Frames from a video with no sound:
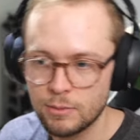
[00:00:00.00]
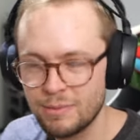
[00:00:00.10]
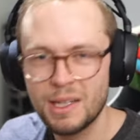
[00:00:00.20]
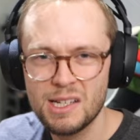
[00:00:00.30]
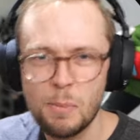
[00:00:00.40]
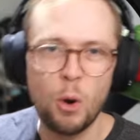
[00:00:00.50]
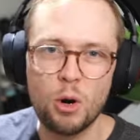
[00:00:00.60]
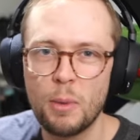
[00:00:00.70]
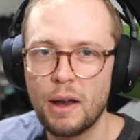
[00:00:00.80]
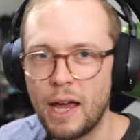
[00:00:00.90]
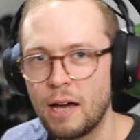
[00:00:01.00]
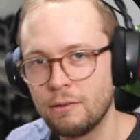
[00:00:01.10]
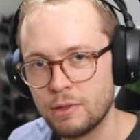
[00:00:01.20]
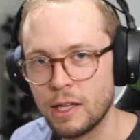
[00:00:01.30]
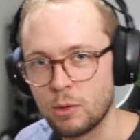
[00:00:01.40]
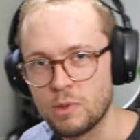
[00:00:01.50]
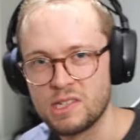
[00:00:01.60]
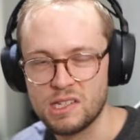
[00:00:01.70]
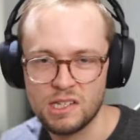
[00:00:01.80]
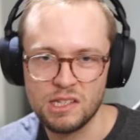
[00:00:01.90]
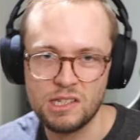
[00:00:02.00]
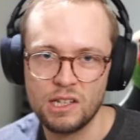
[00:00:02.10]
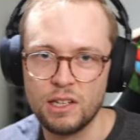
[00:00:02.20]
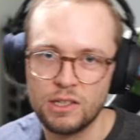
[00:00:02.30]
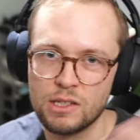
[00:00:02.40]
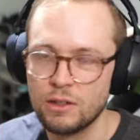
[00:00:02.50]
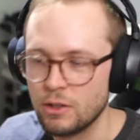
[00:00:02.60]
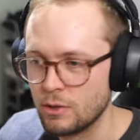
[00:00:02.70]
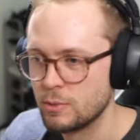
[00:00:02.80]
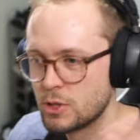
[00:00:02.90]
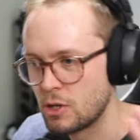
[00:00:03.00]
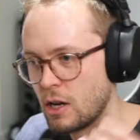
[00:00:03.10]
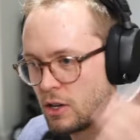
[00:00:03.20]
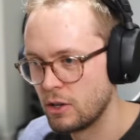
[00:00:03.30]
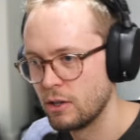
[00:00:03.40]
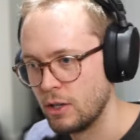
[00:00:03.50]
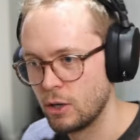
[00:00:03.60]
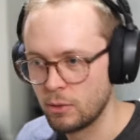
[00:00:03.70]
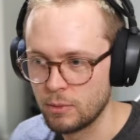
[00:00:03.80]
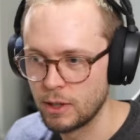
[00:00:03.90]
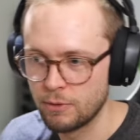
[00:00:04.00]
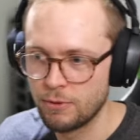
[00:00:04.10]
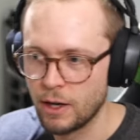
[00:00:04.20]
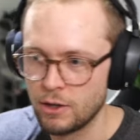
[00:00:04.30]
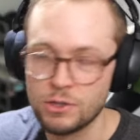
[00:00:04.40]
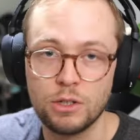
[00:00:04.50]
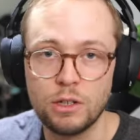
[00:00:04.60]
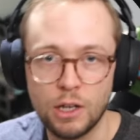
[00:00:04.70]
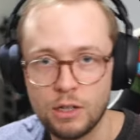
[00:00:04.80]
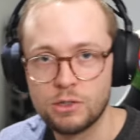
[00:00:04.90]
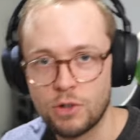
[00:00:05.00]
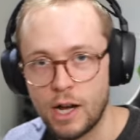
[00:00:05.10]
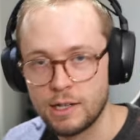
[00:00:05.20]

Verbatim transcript: because Pokemon have like resistances and they're stronger, you know, like fire is good against grass